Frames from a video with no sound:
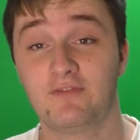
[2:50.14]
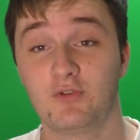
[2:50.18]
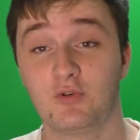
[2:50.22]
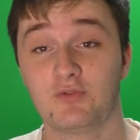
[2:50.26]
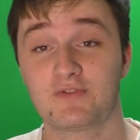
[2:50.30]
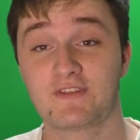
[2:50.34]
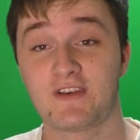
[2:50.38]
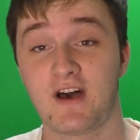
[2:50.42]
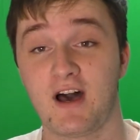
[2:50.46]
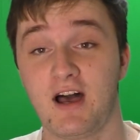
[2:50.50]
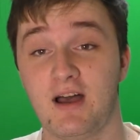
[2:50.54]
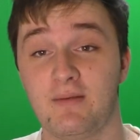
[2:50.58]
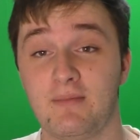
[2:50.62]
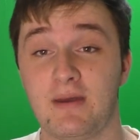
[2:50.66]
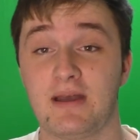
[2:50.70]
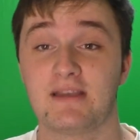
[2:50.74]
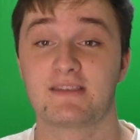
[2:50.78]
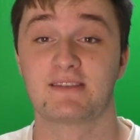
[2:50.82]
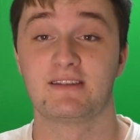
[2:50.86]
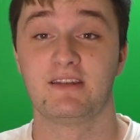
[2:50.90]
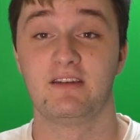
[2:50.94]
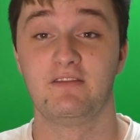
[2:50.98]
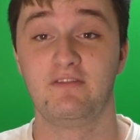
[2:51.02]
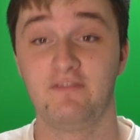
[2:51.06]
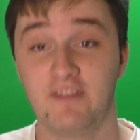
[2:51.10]
full-time
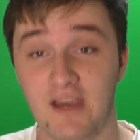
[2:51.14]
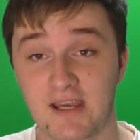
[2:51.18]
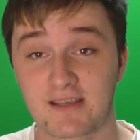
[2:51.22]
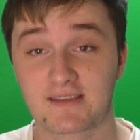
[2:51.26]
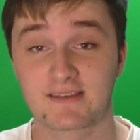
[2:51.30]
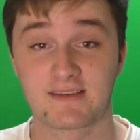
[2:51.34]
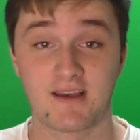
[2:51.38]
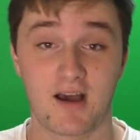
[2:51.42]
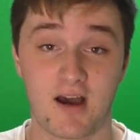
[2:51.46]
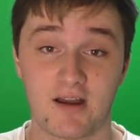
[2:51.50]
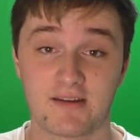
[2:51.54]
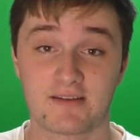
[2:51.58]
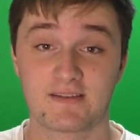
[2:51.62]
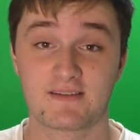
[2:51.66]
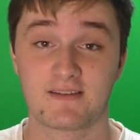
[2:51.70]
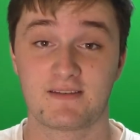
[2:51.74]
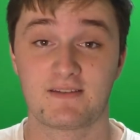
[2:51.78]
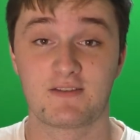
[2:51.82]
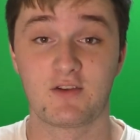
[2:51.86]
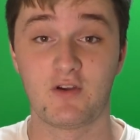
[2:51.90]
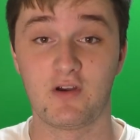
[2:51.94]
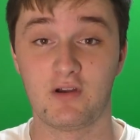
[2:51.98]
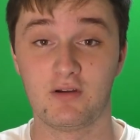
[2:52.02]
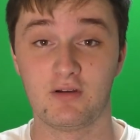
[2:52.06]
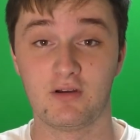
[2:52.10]
as an effects artist,
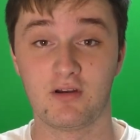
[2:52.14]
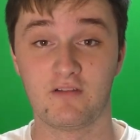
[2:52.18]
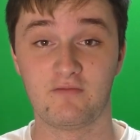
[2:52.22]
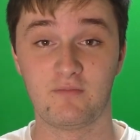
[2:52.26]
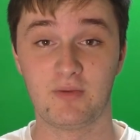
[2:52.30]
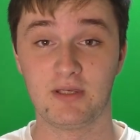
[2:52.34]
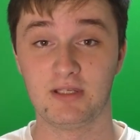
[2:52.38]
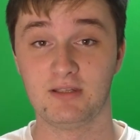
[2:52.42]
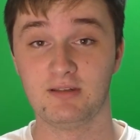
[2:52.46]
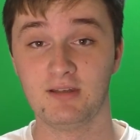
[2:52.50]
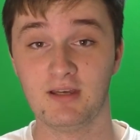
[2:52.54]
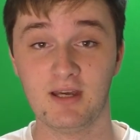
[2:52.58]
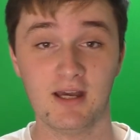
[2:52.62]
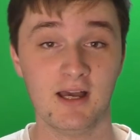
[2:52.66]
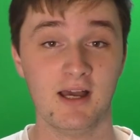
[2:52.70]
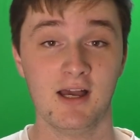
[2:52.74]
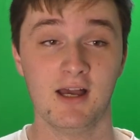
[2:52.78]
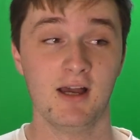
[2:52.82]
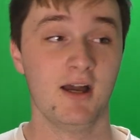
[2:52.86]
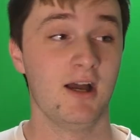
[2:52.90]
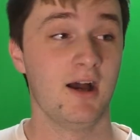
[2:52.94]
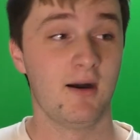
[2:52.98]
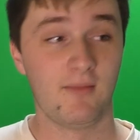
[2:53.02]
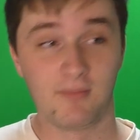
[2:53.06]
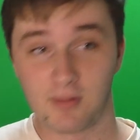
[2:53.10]
so I've been
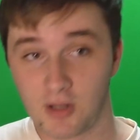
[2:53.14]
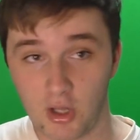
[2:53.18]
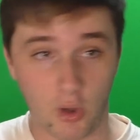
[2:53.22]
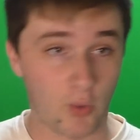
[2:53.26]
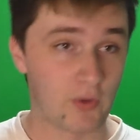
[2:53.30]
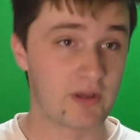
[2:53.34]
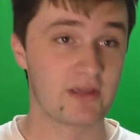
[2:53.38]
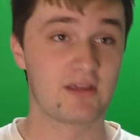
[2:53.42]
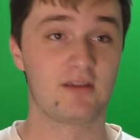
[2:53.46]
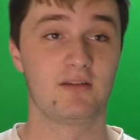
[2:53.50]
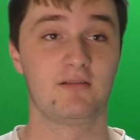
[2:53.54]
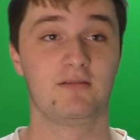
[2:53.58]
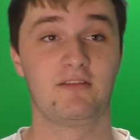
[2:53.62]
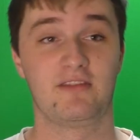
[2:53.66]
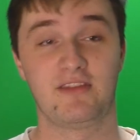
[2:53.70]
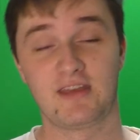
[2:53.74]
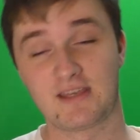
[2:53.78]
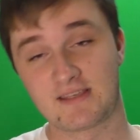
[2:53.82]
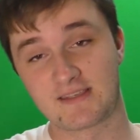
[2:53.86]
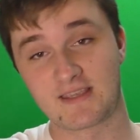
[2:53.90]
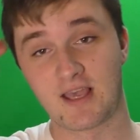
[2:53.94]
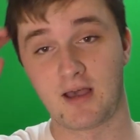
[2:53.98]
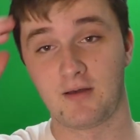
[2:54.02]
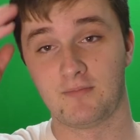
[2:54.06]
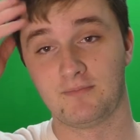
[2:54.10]
blowing
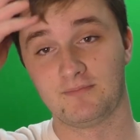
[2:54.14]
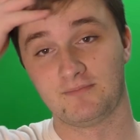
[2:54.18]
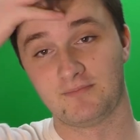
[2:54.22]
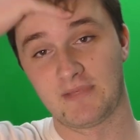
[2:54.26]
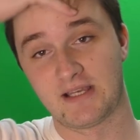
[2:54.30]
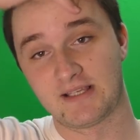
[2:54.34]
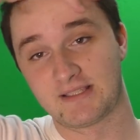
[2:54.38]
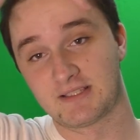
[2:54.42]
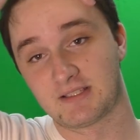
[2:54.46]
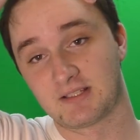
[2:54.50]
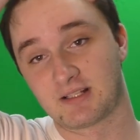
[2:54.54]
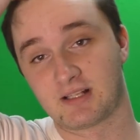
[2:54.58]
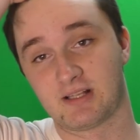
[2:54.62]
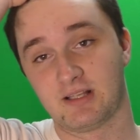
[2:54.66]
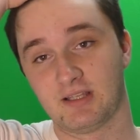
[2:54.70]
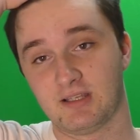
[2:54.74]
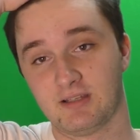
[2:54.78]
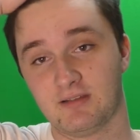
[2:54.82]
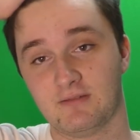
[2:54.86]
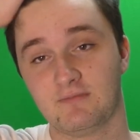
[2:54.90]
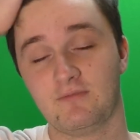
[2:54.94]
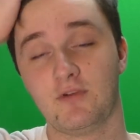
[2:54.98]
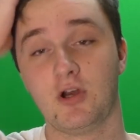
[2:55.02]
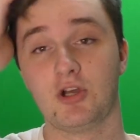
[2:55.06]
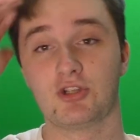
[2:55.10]
things up, basically,
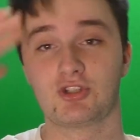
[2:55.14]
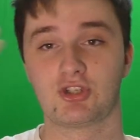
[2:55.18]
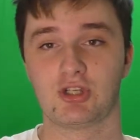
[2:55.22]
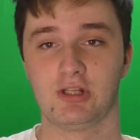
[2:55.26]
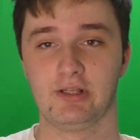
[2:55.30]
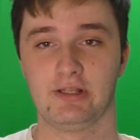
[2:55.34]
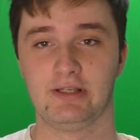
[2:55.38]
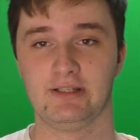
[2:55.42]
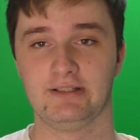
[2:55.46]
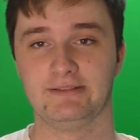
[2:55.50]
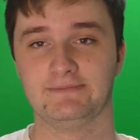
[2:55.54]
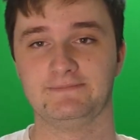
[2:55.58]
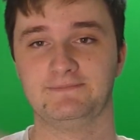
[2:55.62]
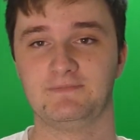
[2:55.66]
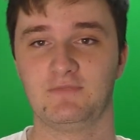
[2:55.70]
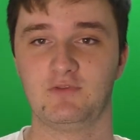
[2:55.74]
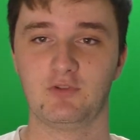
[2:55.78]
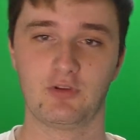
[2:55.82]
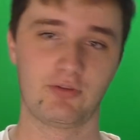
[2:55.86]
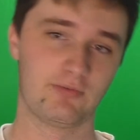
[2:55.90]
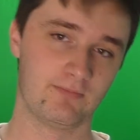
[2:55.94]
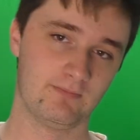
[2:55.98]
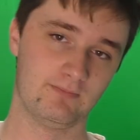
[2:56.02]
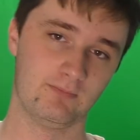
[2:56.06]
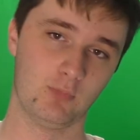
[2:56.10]
virtually,
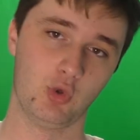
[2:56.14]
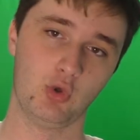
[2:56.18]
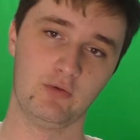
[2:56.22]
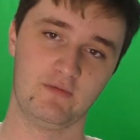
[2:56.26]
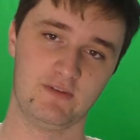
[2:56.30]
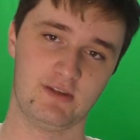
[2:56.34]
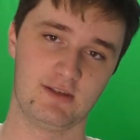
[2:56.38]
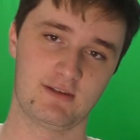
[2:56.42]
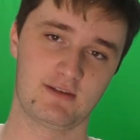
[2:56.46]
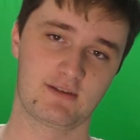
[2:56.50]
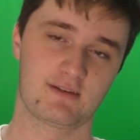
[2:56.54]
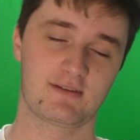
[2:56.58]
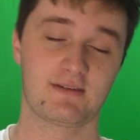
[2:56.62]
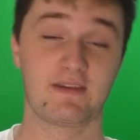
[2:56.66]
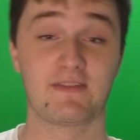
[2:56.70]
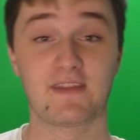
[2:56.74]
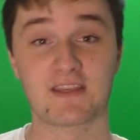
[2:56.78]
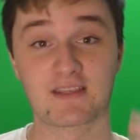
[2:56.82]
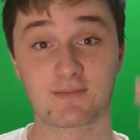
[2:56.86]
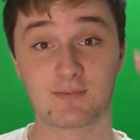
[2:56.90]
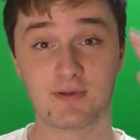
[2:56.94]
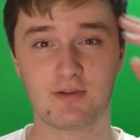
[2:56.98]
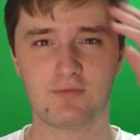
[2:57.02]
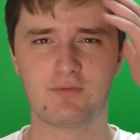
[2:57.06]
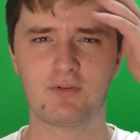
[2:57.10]
for movies. And
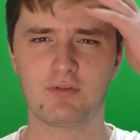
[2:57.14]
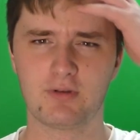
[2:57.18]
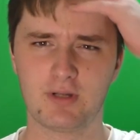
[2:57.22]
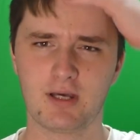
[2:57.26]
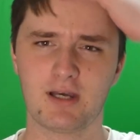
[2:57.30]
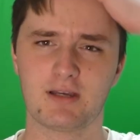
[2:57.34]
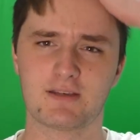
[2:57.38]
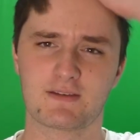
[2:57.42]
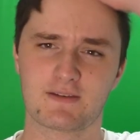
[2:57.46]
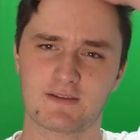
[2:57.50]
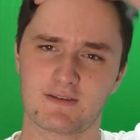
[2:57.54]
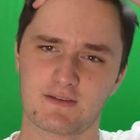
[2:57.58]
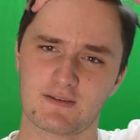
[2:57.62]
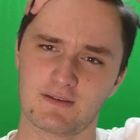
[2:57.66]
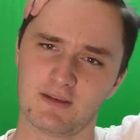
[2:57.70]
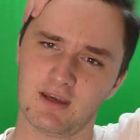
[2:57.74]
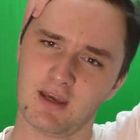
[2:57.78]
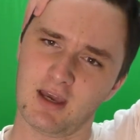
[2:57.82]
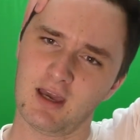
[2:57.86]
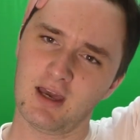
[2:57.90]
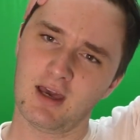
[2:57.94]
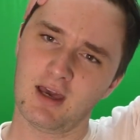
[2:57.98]
that's been real nice.